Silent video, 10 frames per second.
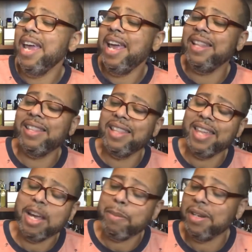And the
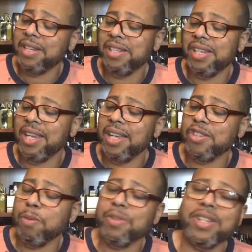thing about these CK
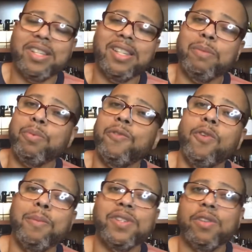Summers is the
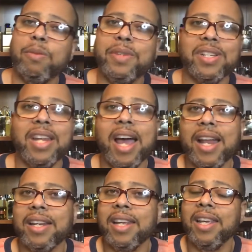performance on them is
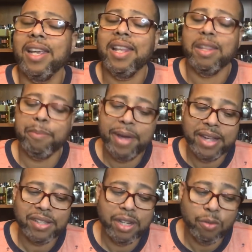not the
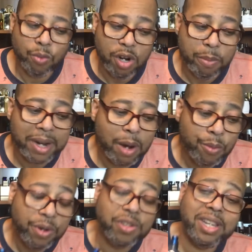best in the world, but I
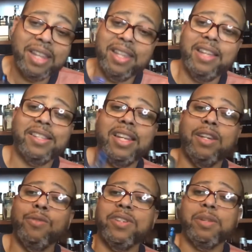will say this, in
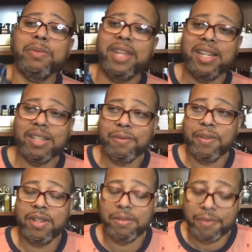doing some testing
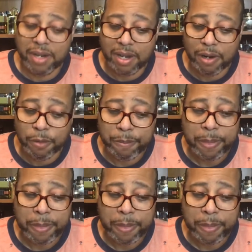for this video,